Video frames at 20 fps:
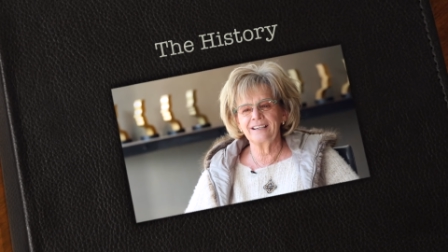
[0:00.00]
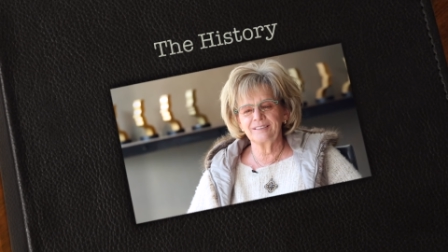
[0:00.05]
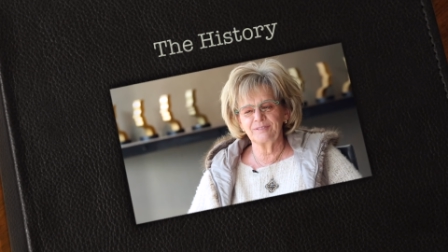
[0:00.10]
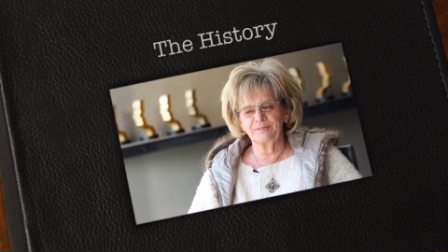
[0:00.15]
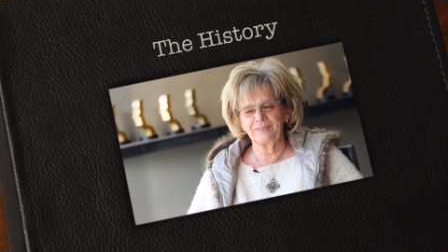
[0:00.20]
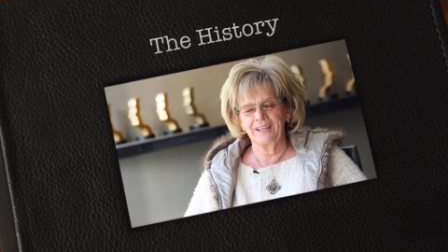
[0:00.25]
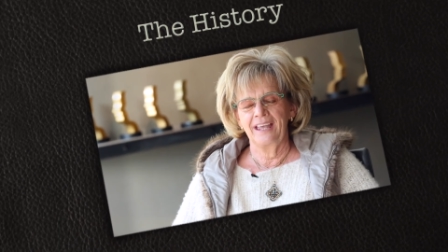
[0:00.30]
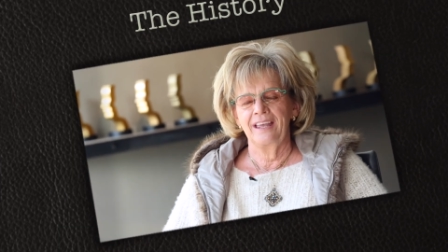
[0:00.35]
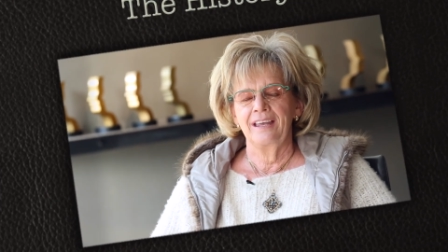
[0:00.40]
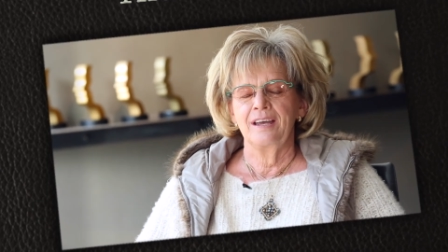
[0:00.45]

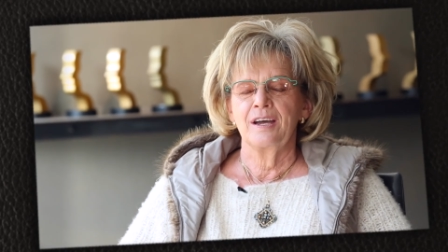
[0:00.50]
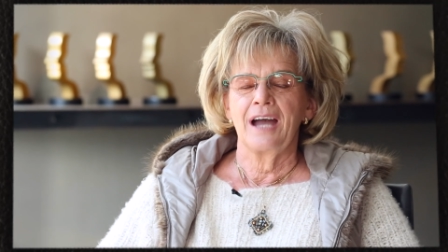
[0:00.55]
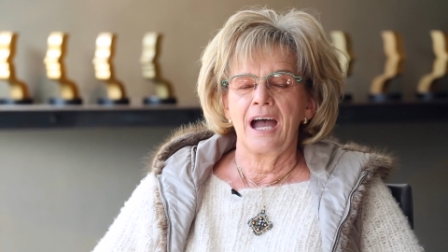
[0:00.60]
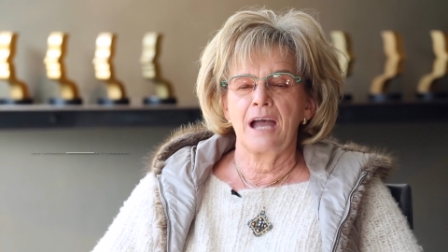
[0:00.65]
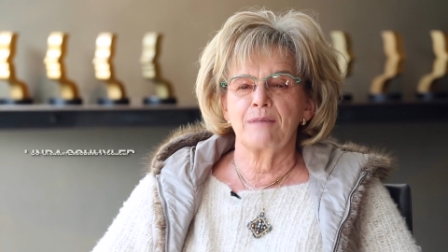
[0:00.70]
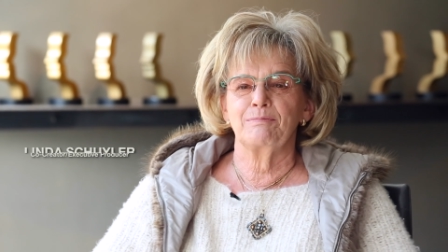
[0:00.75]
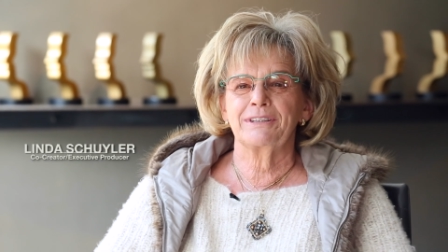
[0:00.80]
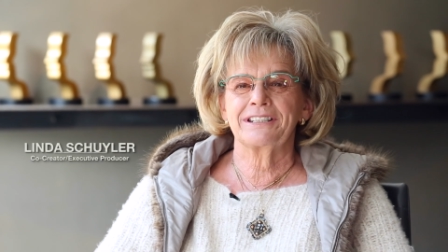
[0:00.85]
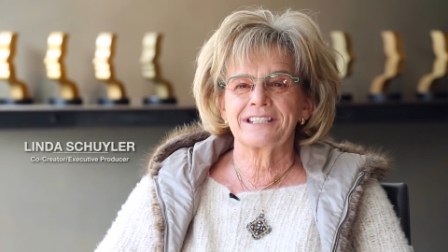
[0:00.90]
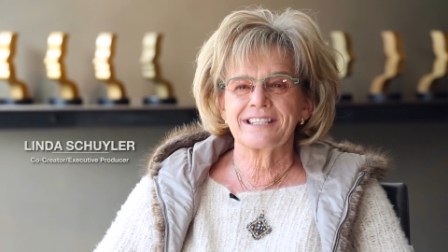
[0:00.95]
Um,
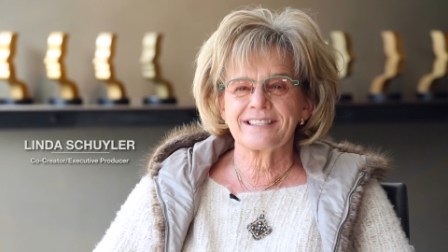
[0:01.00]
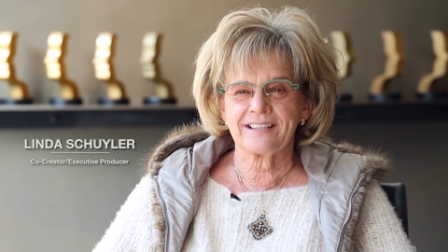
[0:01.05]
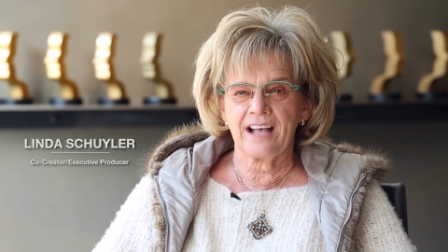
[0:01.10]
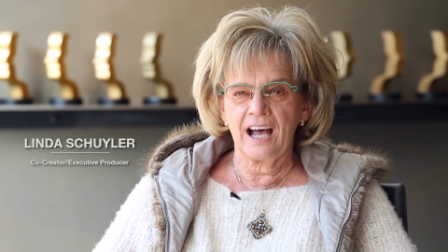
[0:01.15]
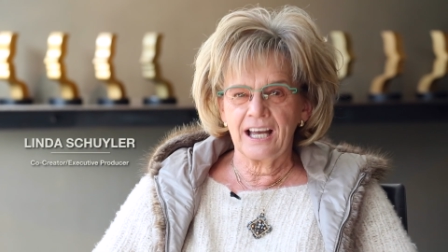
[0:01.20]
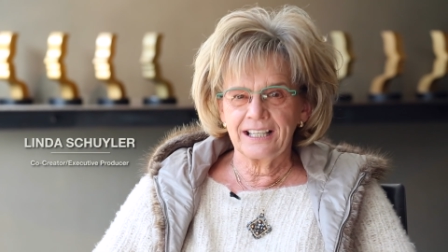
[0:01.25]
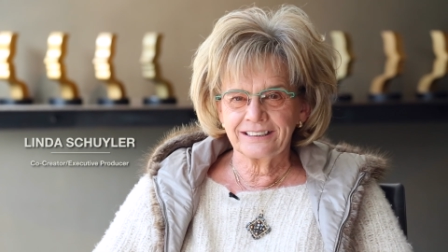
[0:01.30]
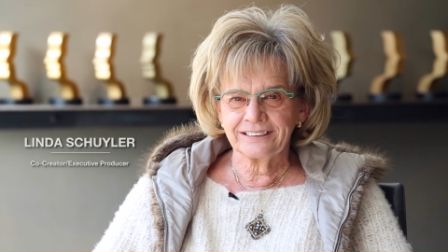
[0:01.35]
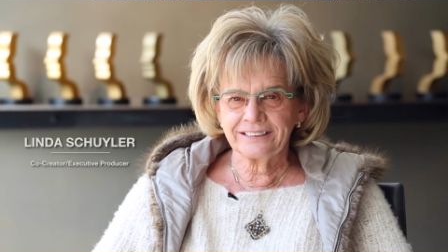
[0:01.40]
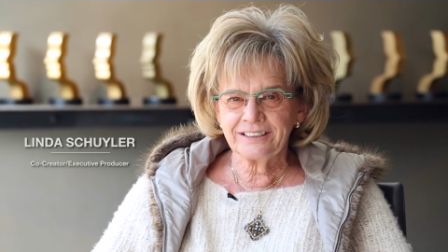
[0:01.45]
I'm Linda
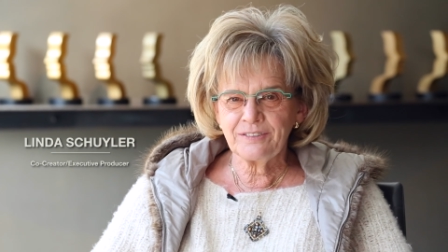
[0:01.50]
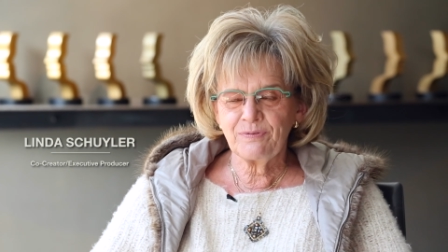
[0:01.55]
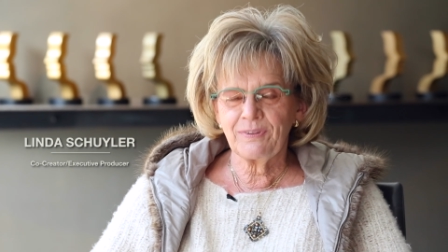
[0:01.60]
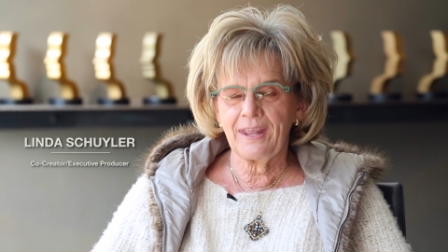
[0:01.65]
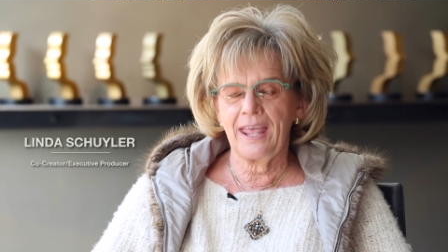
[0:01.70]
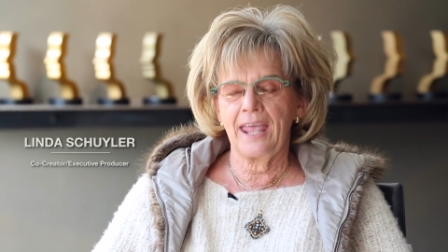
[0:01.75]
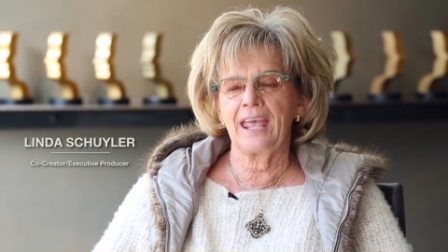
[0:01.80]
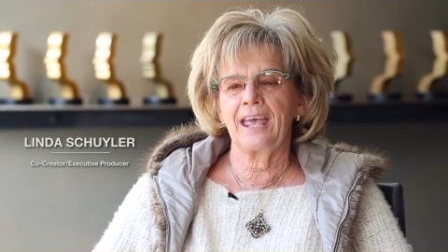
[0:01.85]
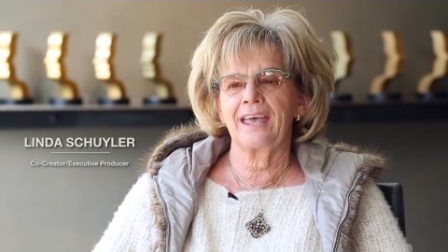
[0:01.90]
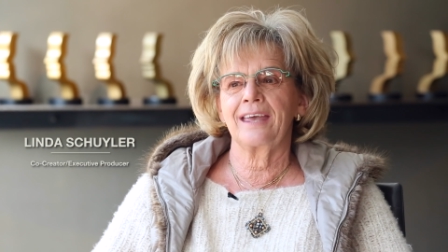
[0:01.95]
Schuyler,
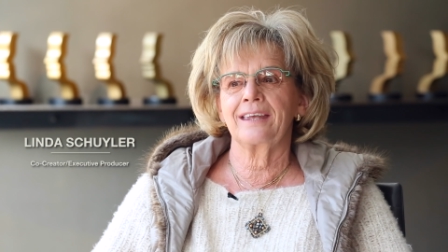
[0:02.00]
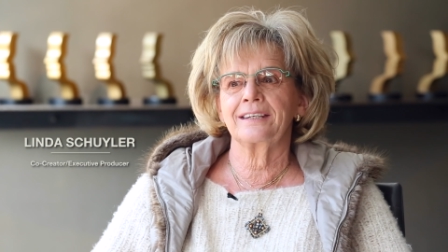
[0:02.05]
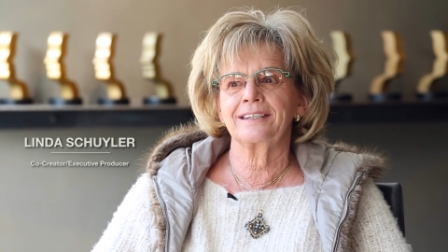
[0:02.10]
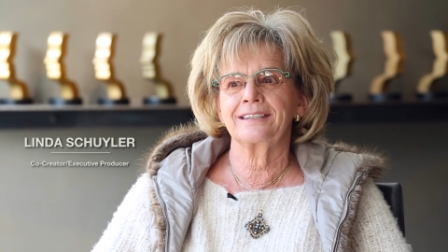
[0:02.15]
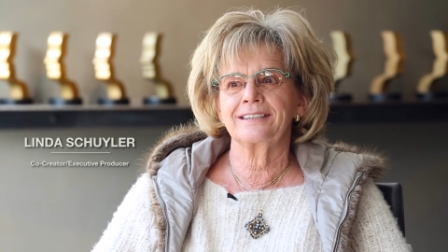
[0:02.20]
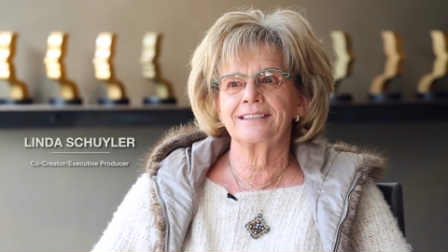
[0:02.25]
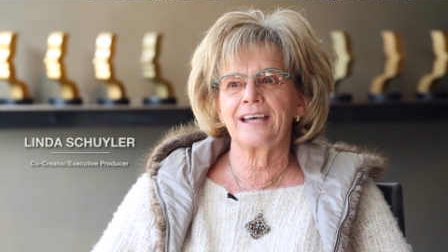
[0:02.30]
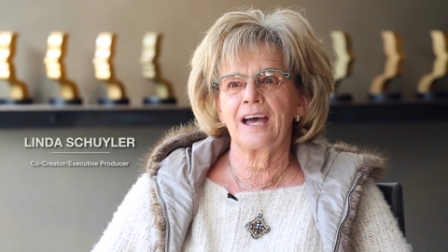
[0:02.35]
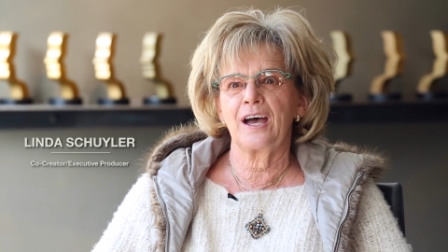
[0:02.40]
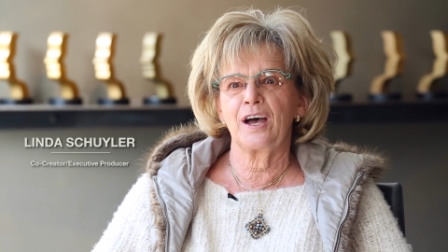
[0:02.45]

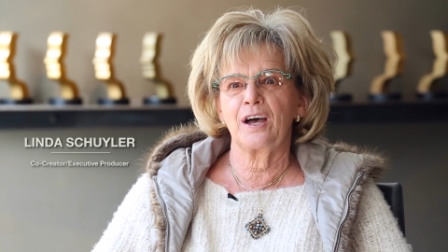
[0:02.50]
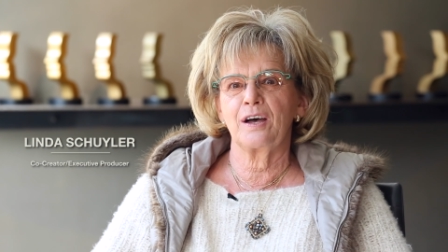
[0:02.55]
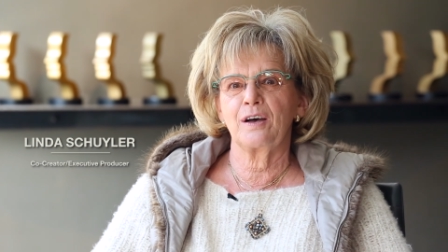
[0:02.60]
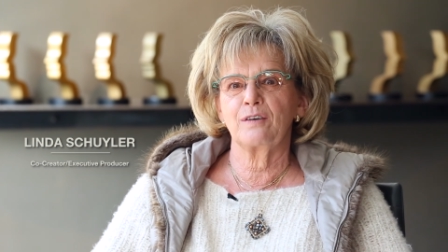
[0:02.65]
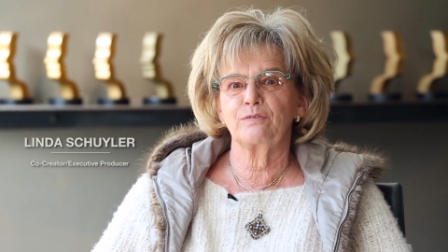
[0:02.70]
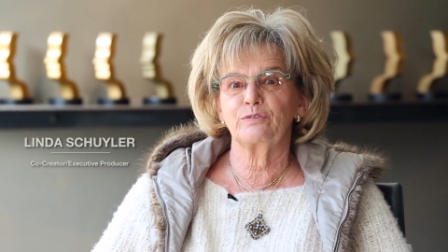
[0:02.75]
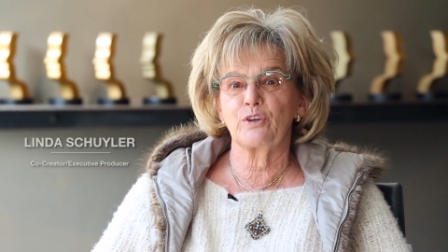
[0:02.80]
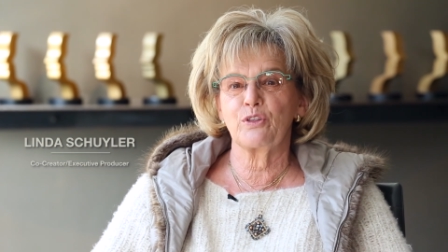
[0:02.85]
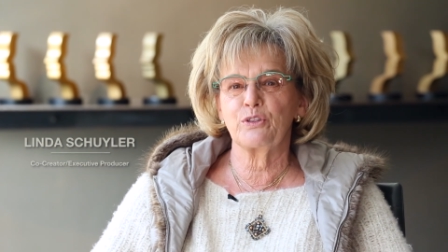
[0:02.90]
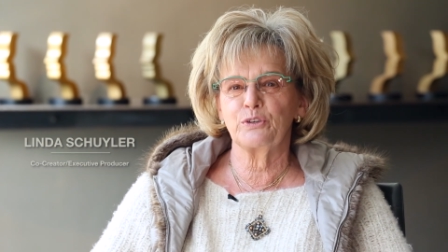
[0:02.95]
and
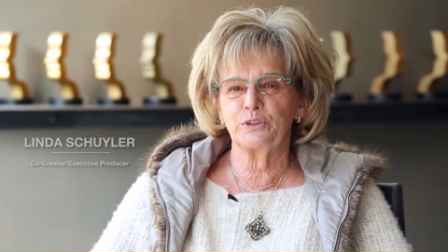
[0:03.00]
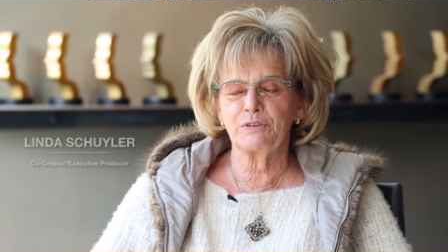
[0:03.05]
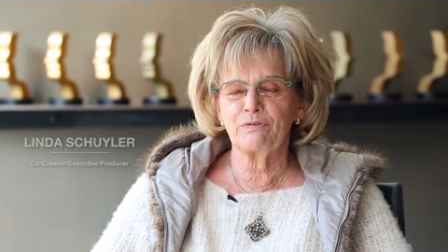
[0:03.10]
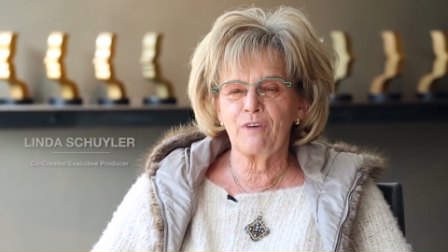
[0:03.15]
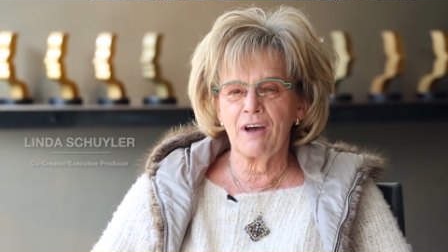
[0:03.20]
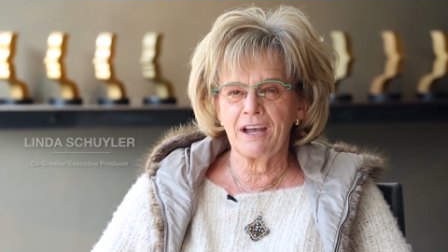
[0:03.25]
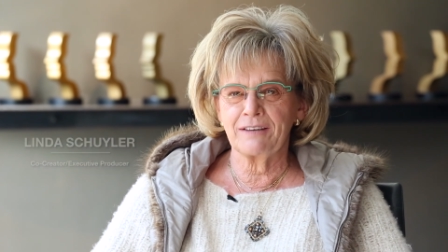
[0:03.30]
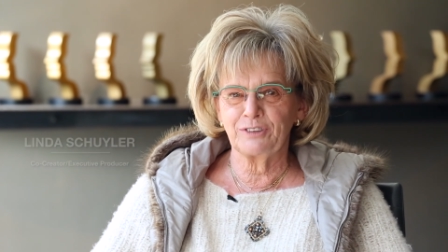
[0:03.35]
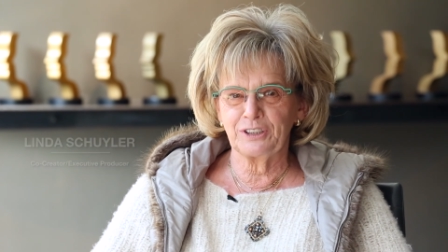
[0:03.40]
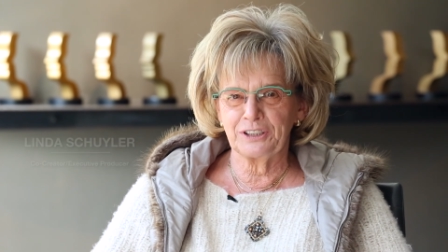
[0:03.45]
uh, for
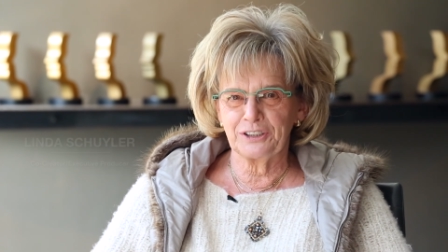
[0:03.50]
thirty-five